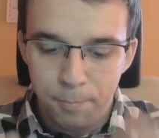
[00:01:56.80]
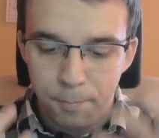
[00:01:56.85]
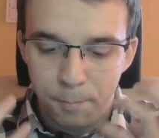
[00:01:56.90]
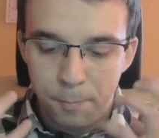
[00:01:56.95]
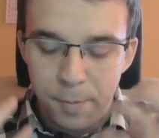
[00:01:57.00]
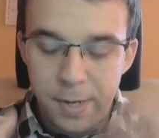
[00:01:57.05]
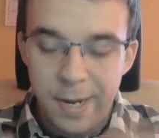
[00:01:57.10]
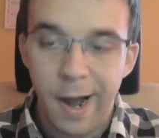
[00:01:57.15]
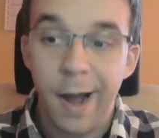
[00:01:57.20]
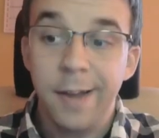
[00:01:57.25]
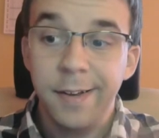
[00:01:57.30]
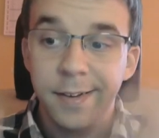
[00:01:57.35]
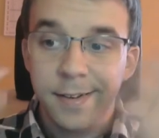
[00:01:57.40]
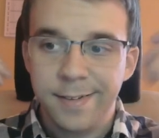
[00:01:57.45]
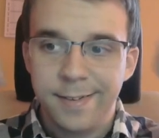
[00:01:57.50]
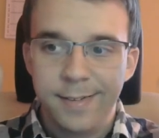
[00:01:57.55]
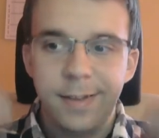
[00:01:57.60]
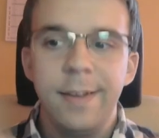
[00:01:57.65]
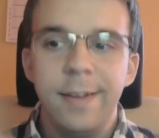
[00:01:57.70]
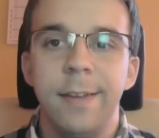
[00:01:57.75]
behind the
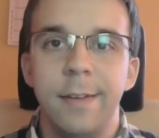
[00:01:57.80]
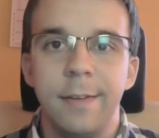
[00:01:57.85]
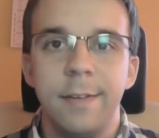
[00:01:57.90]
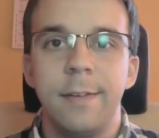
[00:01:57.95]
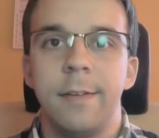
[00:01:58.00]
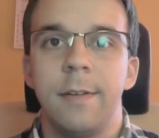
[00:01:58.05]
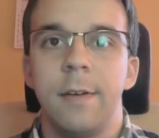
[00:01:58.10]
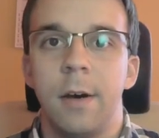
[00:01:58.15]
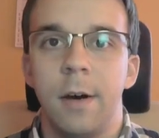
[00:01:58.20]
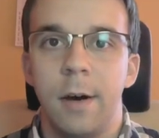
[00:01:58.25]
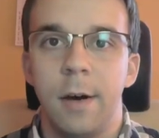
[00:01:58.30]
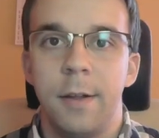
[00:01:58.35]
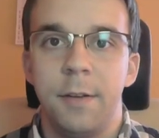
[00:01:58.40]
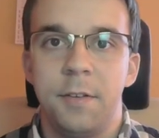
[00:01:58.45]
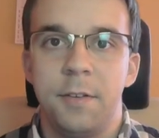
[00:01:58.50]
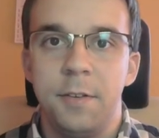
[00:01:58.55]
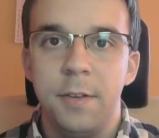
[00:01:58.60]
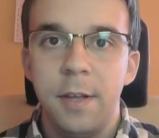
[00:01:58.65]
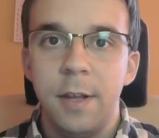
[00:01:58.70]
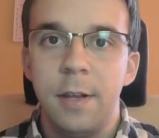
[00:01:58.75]
scenes,
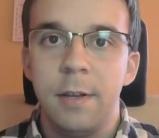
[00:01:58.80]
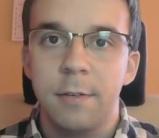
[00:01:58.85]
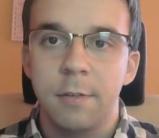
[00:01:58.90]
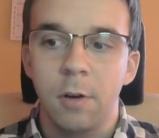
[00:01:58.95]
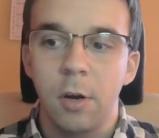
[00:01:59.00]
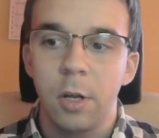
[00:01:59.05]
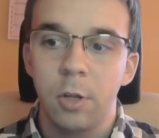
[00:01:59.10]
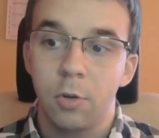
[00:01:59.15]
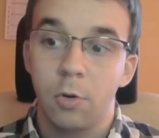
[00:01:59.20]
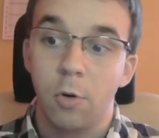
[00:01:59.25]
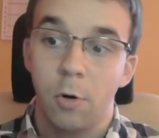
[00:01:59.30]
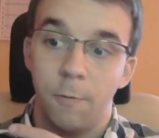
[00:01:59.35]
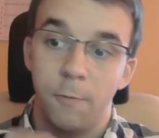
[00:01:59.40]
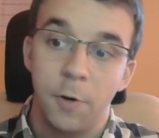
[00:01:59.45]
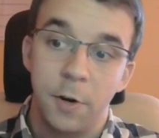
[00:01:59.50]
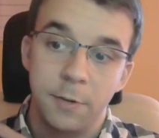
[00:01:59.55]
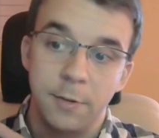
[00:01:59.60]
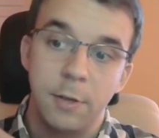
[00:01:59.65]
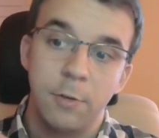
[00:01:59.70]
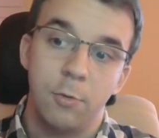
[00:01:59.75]
C is going to
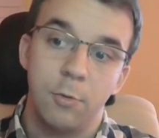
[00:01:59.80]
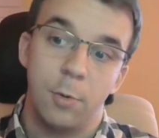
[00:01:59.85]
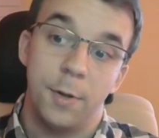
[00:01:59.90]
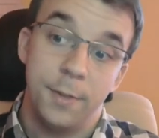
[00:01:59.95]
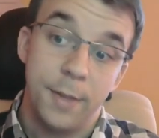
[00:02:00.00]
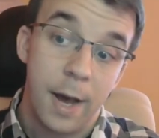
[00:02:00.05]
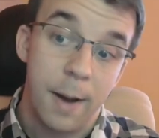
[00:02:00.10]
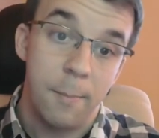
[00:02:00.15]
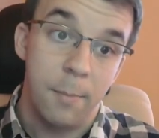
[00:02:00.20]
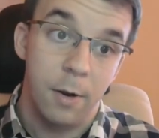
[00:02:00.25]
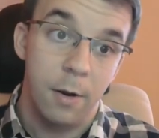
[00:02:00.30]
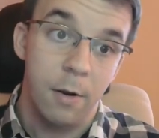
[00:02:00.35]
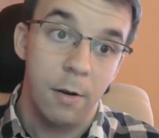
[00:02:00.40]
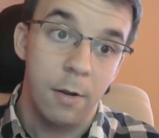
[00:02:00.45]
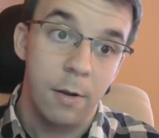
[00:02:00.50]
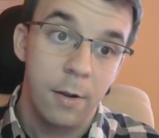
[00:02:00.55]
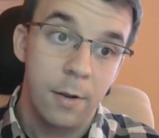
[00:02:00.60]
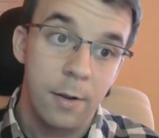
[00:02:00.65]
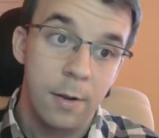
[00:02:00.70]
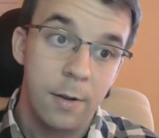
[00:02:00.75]
convert this to a double
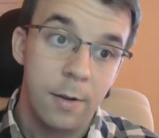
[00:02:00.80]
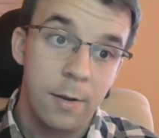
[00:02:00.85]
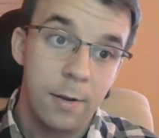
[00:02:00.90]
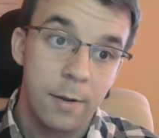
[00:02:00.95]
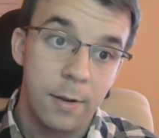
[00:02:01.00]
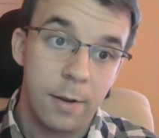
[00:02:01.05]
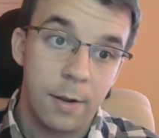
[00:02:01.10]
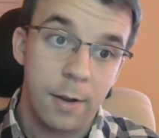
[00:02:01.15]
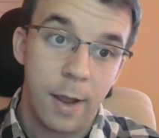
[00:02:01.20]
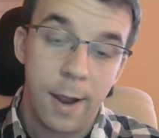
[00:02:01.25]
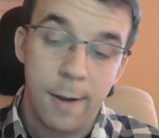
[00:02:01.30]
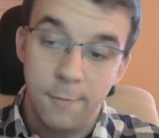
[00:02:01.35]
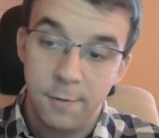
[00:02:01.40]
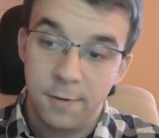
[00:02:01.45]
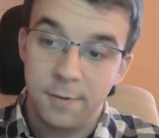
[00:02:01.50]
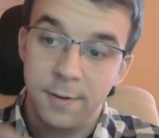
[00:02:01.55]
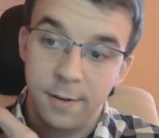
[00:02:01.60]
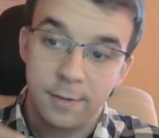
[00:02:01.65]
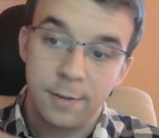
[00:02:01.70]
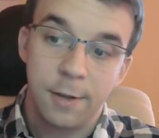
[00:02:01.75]
every
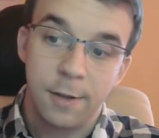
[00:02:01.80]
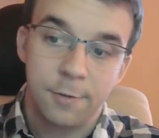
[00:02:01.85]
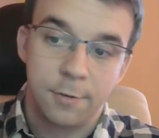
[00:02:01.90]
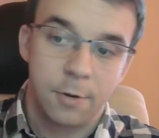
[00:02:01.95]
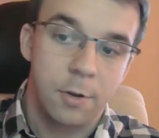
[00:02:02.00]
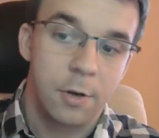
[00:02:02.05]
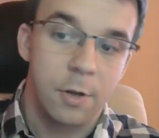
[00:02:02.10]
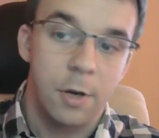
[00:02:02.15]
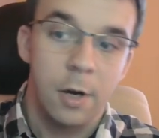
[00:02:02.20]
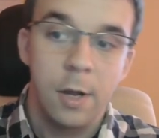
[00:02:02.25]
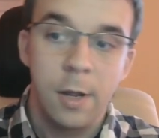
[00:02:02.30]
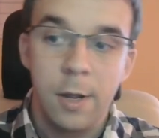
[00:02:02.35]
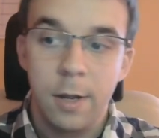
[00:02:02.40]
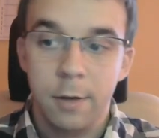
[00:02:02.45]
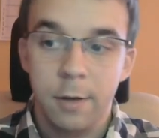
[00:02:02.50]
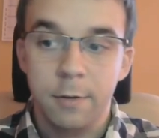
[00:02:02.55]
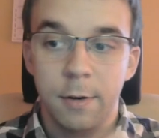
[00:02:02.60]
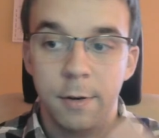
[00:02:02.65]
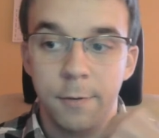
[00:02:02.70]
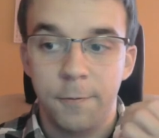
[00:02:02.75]
single time. So
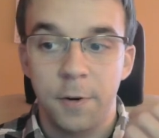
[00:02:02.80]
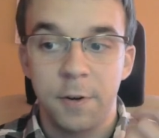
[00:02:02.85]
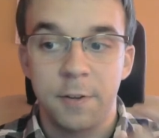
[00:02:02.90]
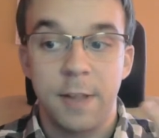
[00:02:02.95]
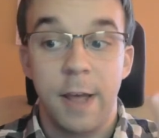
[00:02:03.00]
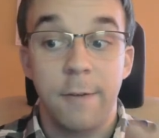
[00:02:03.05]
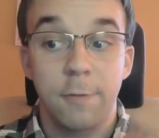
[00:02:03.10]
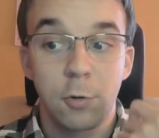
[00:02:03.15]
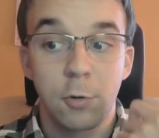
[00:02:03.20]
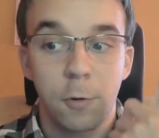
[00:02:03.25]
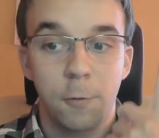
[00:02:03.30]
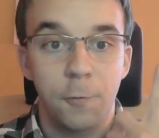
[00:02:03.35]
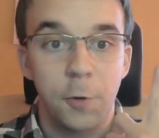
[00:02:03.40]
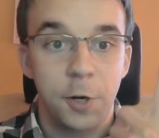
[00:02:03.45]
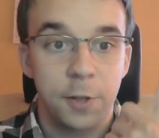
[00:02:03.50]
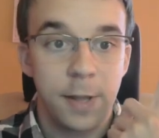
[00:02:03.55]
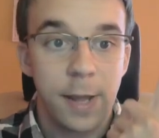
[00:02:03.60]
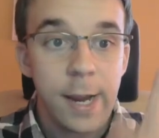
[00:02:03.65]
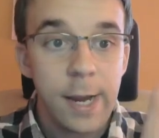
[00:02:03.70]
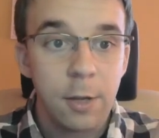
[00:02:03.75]
it's first have to
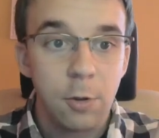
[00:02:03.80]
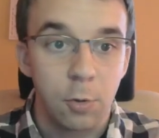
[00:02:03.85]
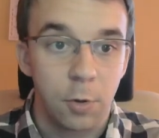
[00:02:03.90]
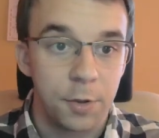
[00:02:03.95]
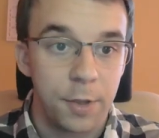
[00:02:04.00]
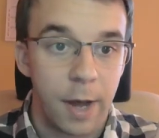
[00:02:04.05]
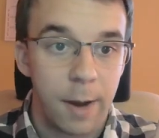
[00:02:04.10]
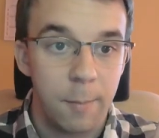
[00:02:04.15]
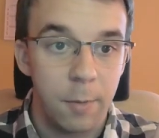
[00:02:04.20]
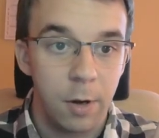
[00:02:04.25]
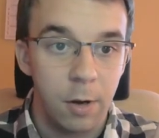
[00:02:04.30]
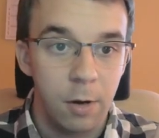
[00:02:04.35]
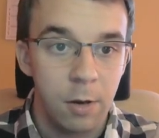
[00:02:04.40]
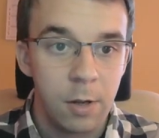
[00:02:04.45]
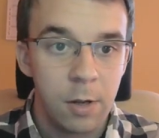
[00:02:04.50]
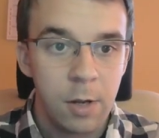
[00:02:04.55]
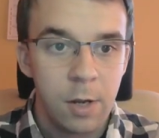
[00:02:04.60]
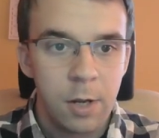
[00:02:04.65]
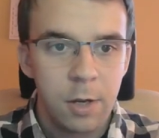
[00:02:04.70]
convert A to a double.